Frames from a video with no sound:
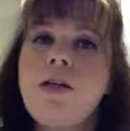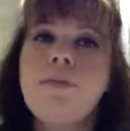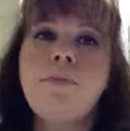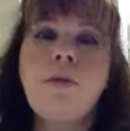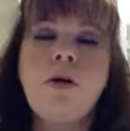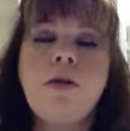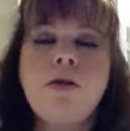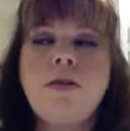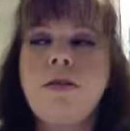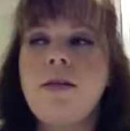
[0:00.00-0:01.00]
and
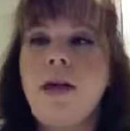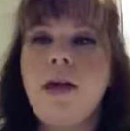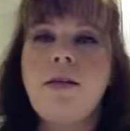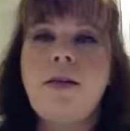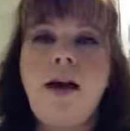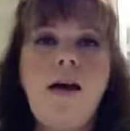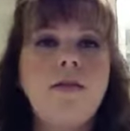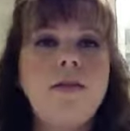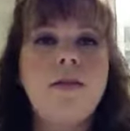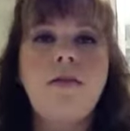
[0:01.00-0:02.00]
books and
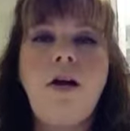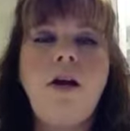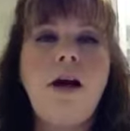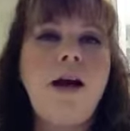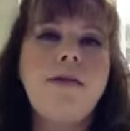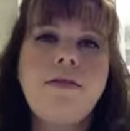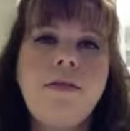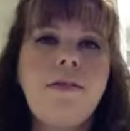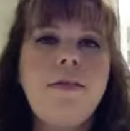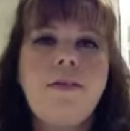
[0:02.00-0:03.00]
handouts and all kinds
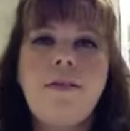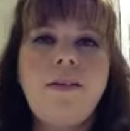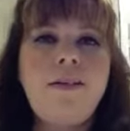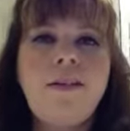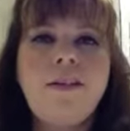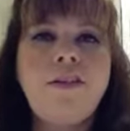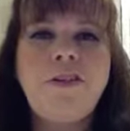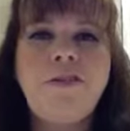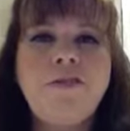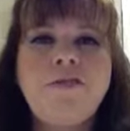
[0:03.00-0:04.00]
of, you
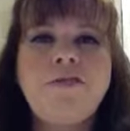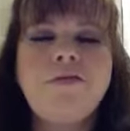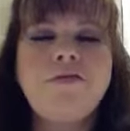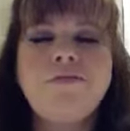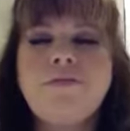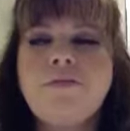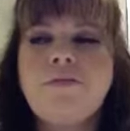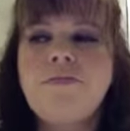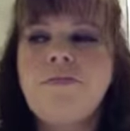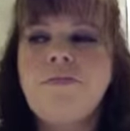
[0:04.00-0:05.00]
know,
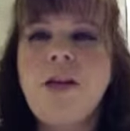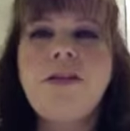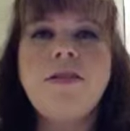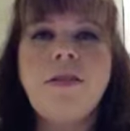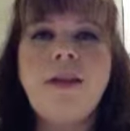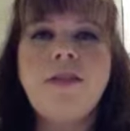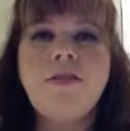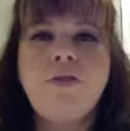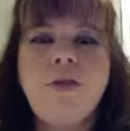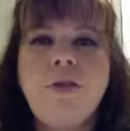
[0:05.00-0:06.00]
nice
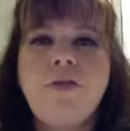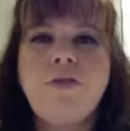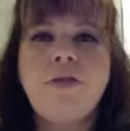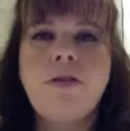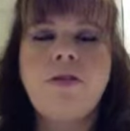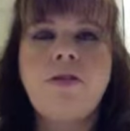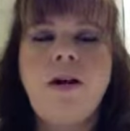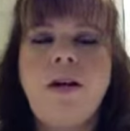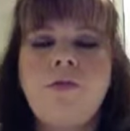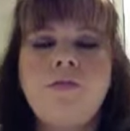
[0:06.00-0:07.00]
things for you to
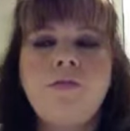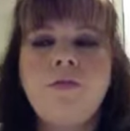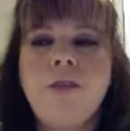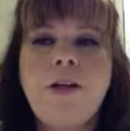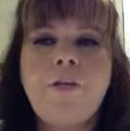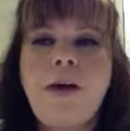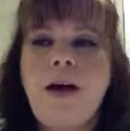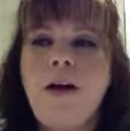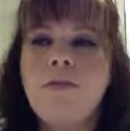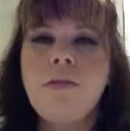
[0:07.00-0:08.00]
um, read
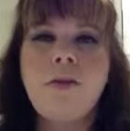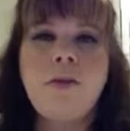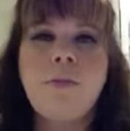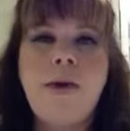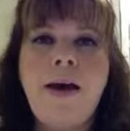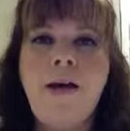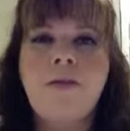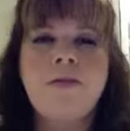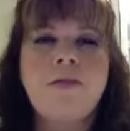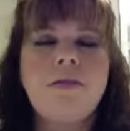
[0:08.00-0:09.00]
about and learn
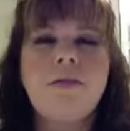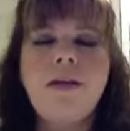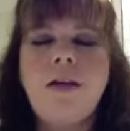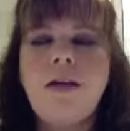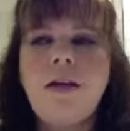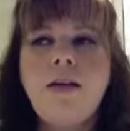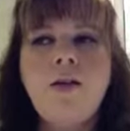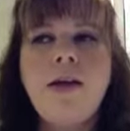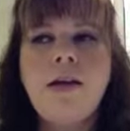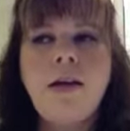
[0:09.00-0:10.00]
about and you
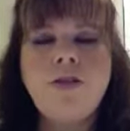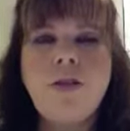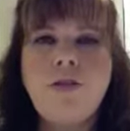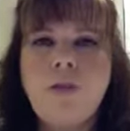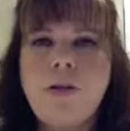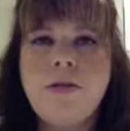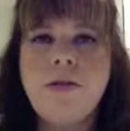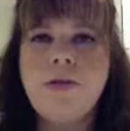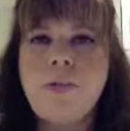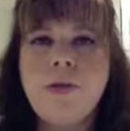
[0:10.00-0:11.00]
know and not just
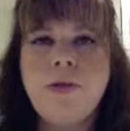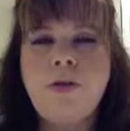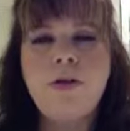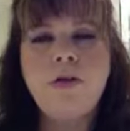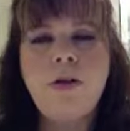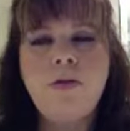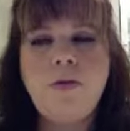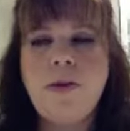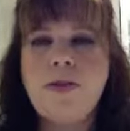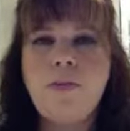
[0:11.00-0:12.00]
witnesses but you know there's also
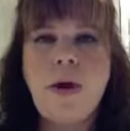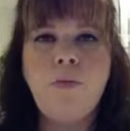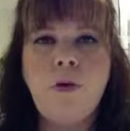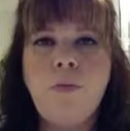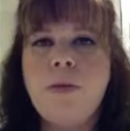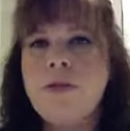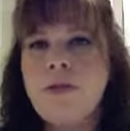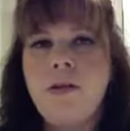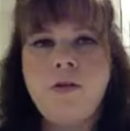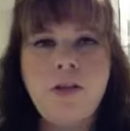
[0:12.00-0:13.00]
things about mormons
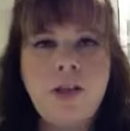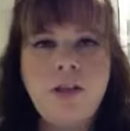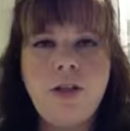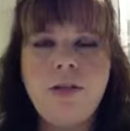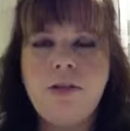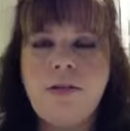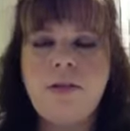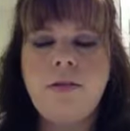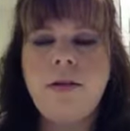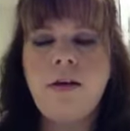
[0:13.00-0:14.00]
and other religions and